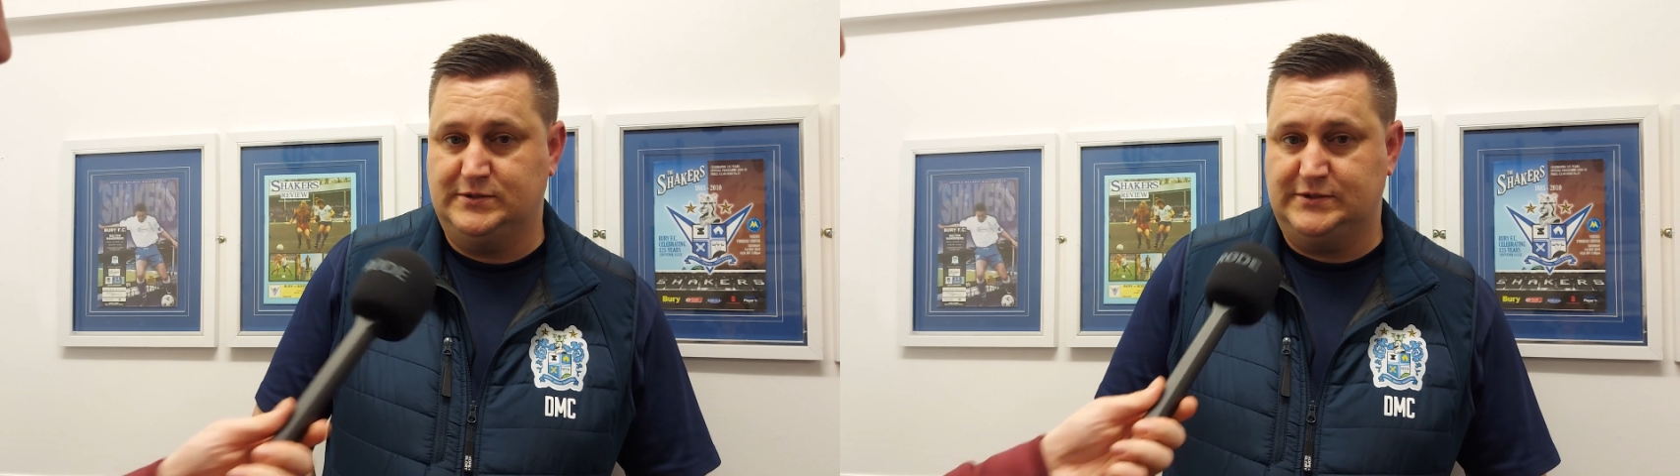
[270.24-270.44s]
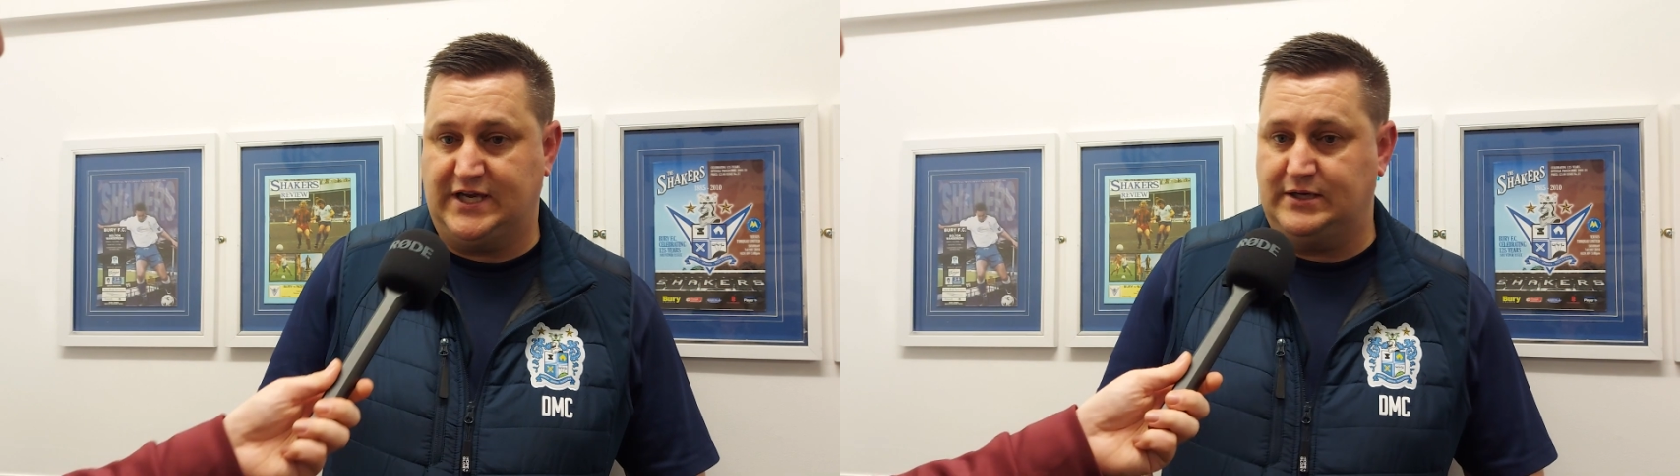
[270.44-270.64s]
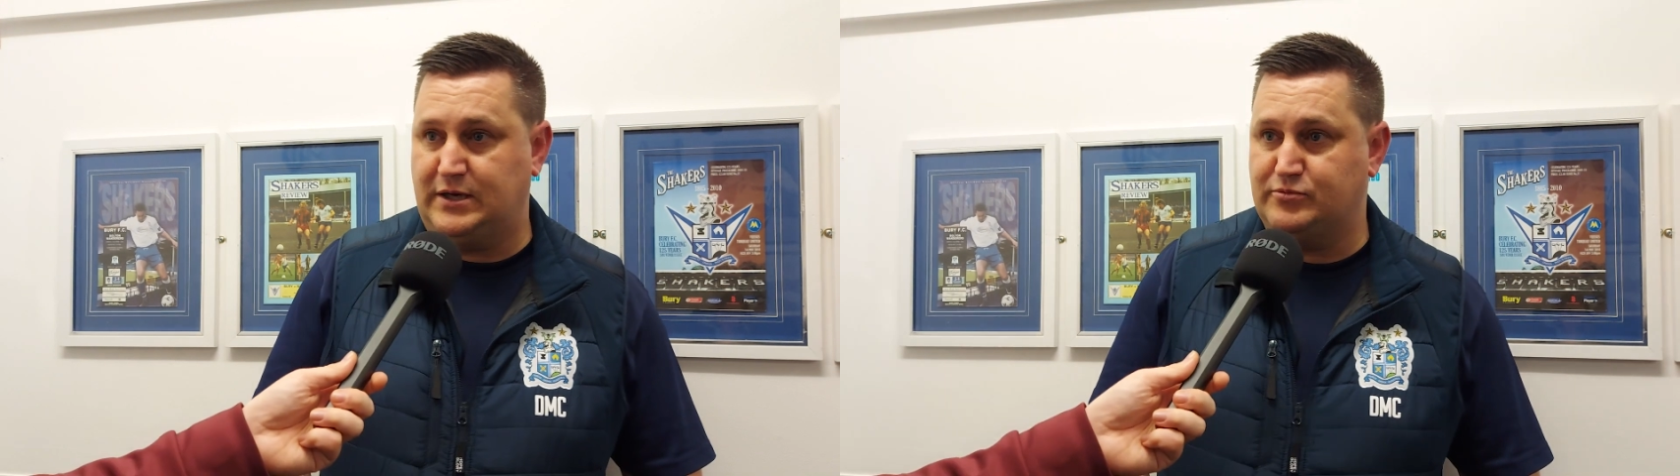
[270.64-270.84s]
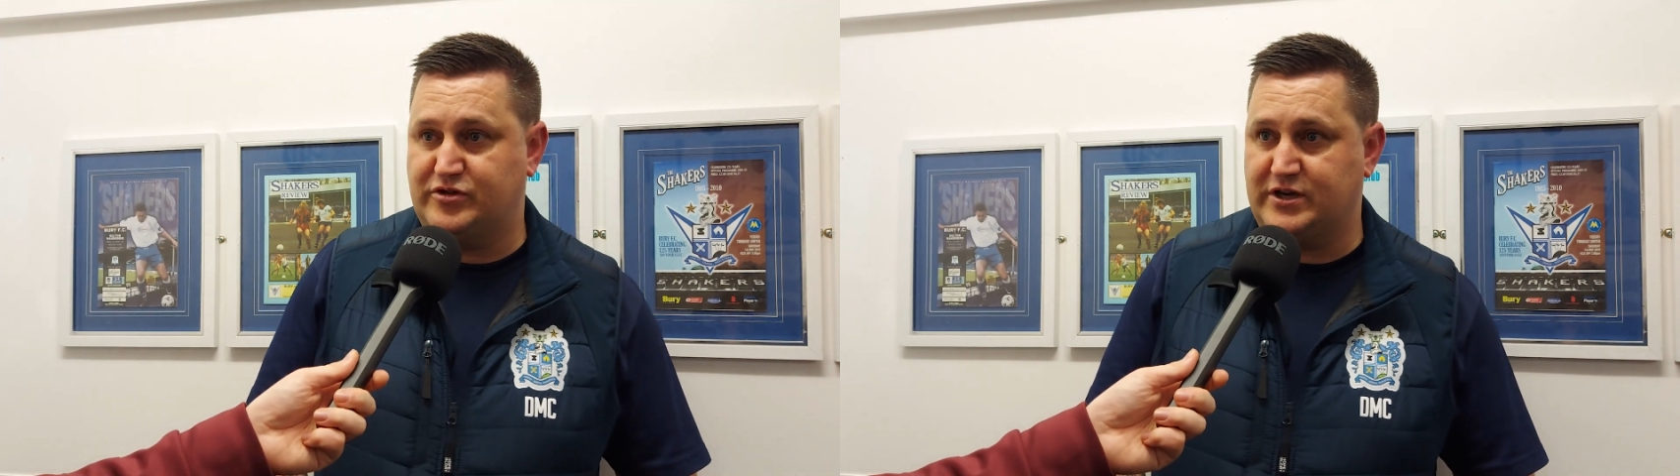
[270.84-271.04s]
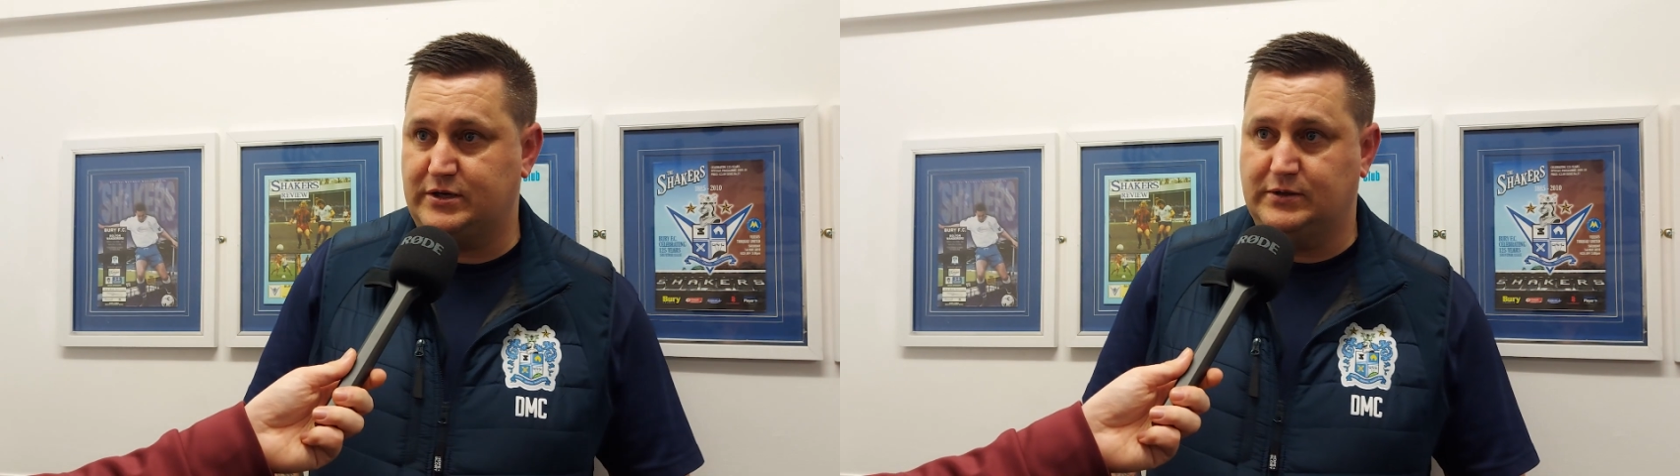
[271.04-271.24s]
Yeah,
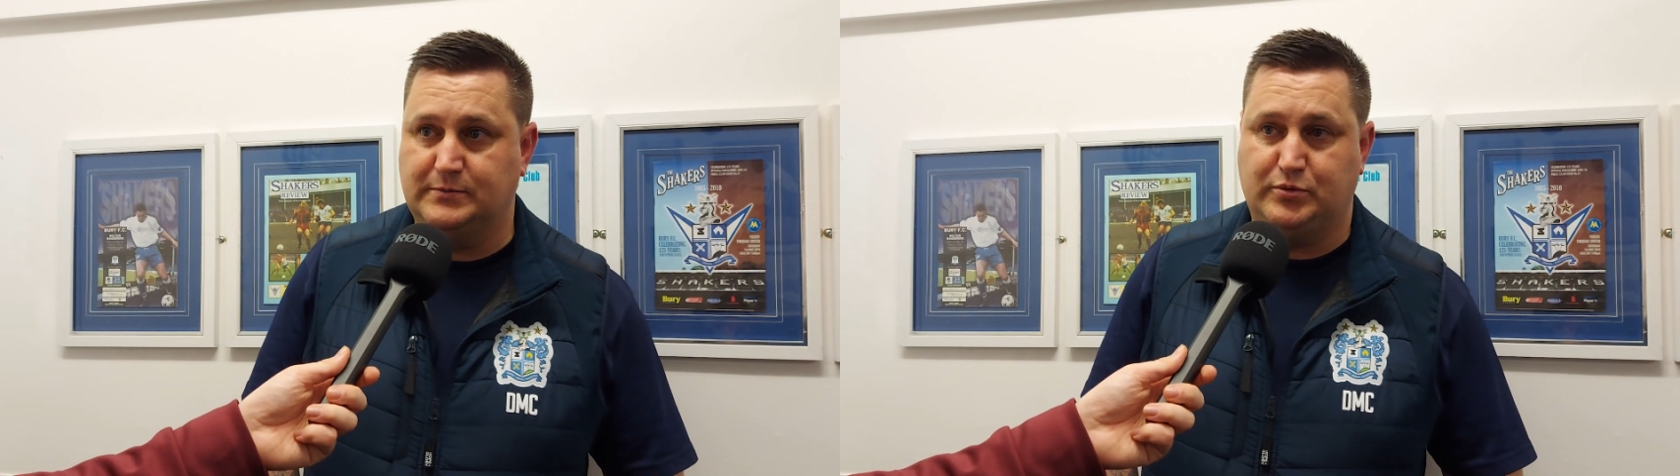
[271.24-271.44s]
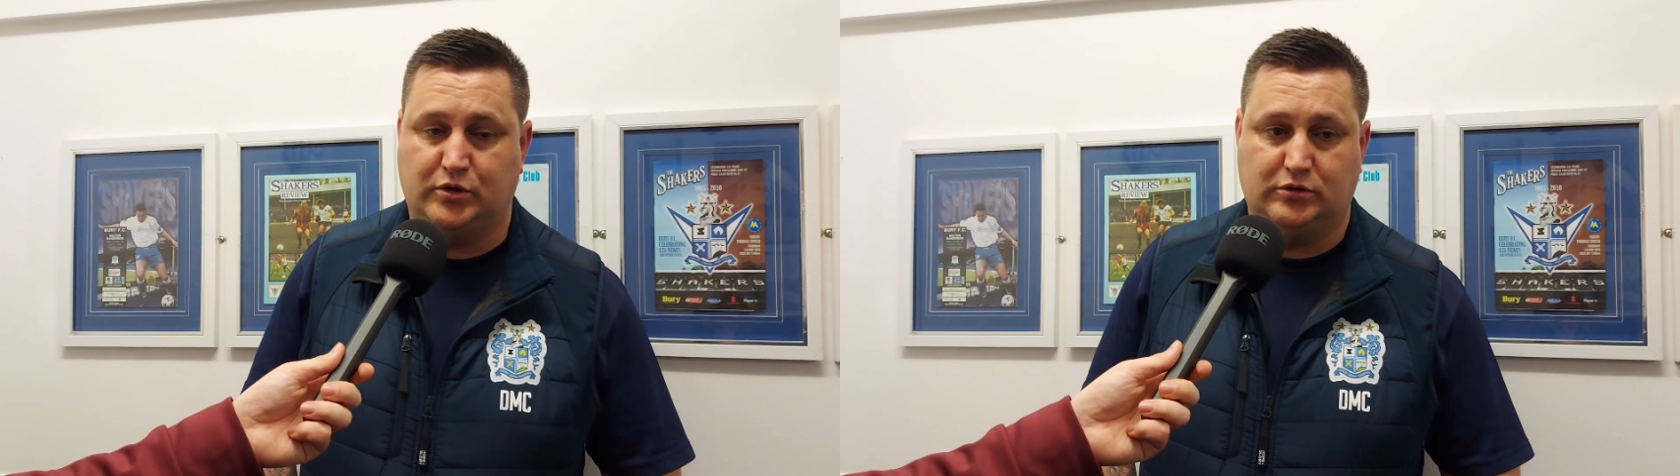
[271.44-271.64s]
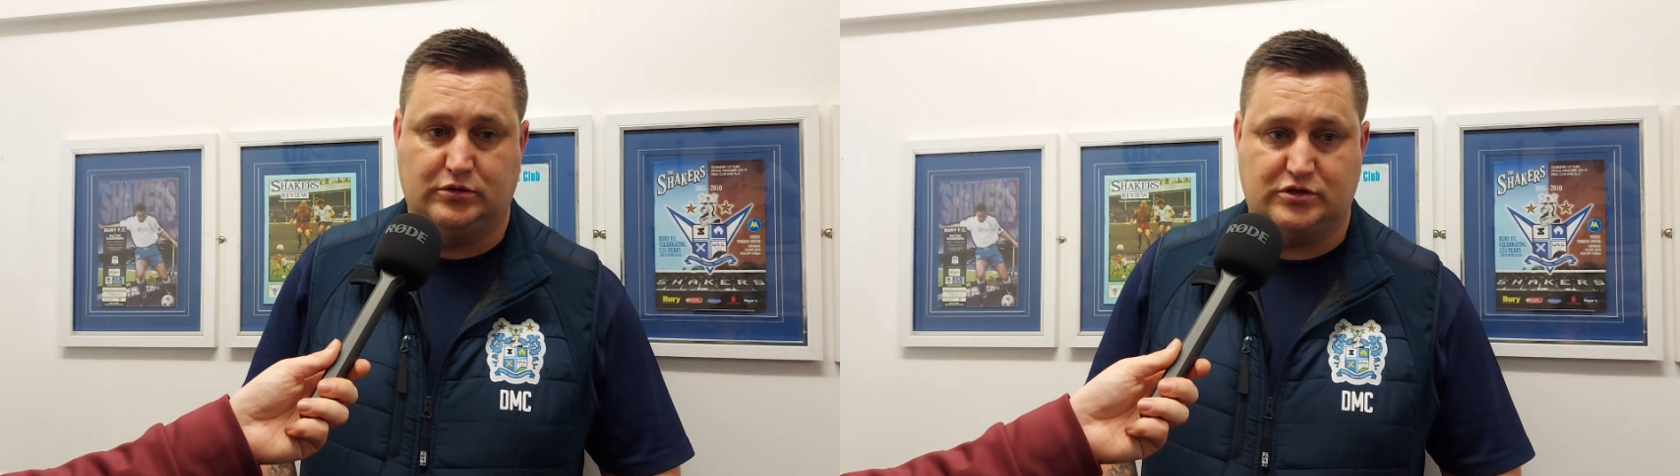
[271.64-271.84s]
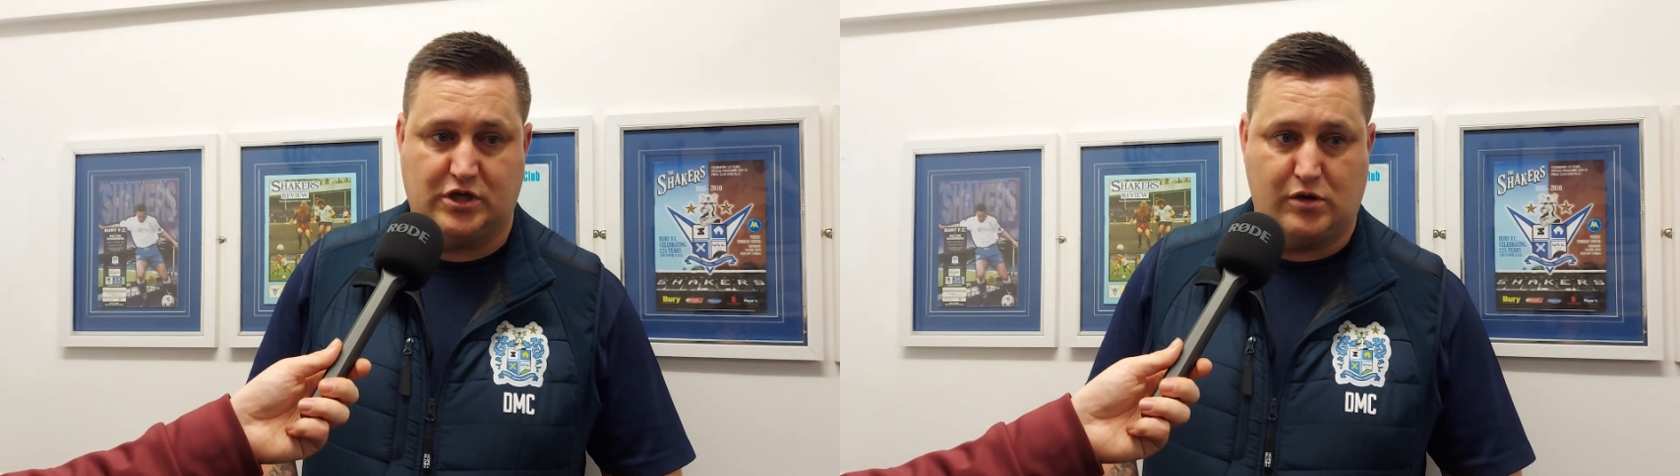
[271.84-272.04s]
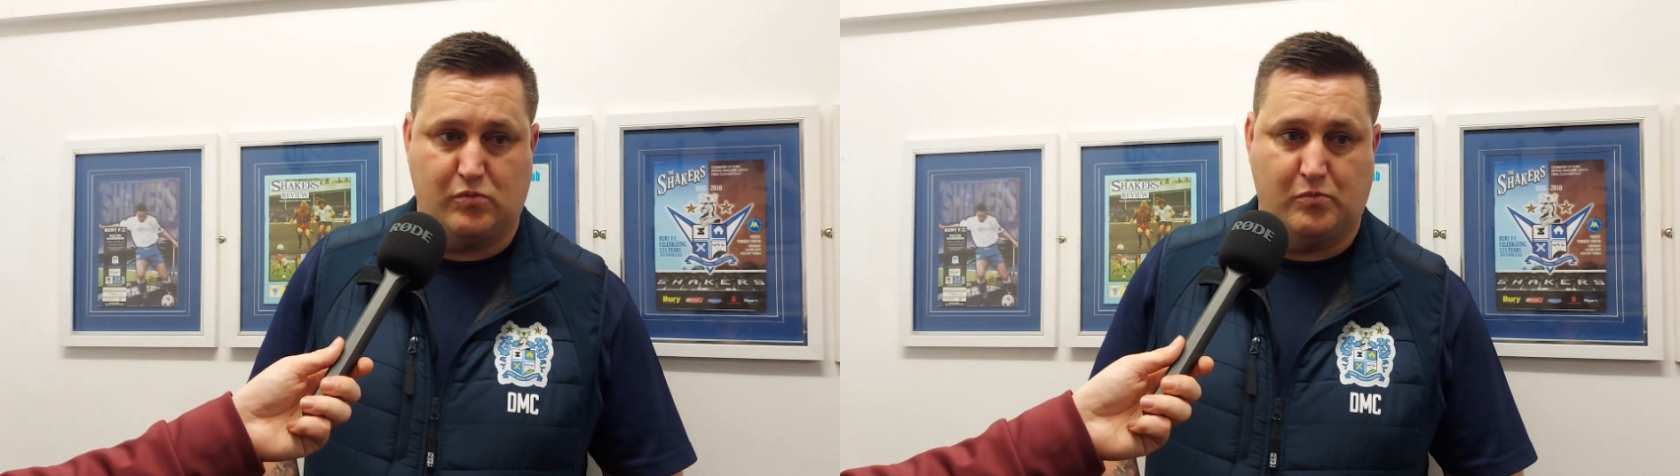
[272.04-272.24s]
hamstring pull,
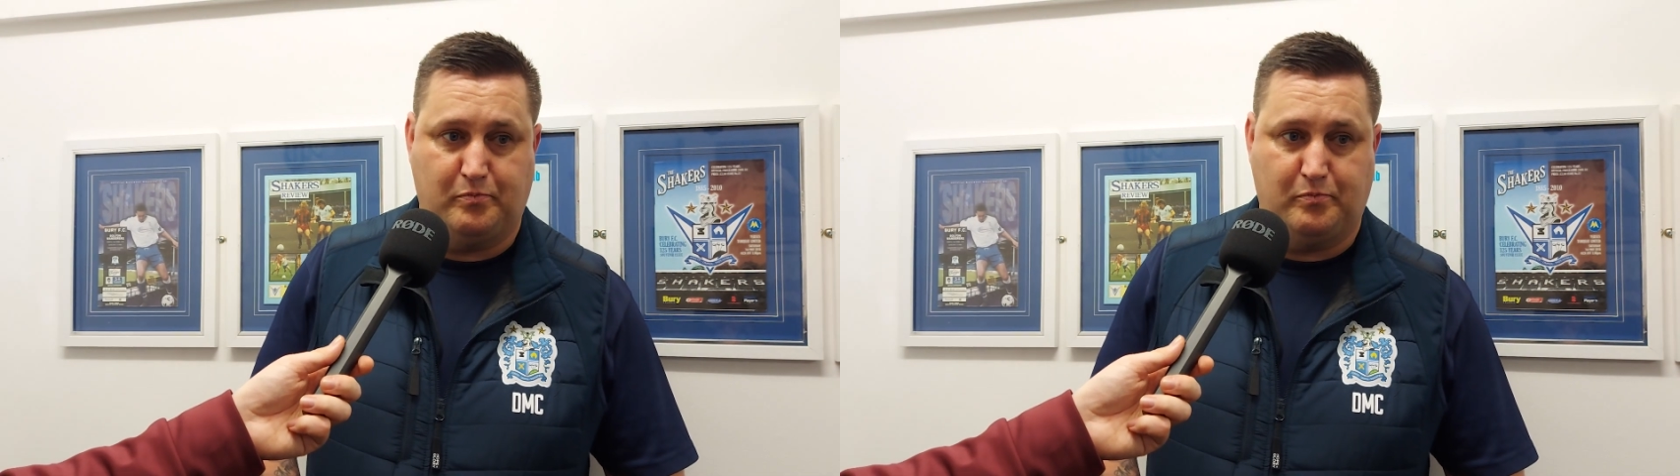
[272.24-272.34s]
so